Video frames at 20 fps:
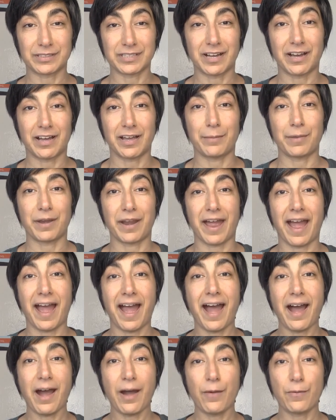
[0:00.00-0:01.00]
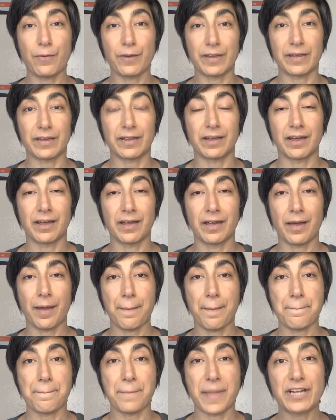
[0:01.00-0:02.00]
time and how we
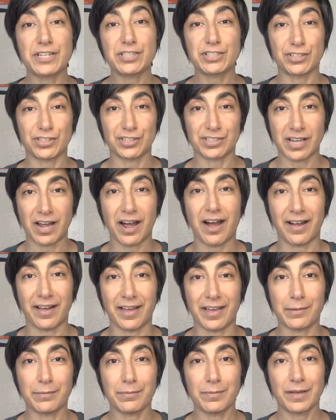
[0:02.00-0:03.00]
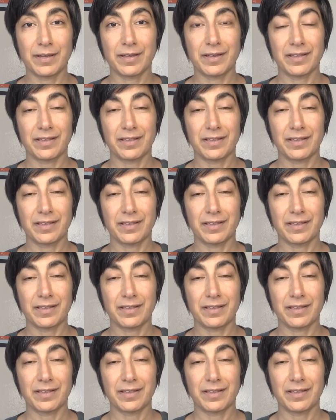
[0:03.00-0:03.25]
measure time,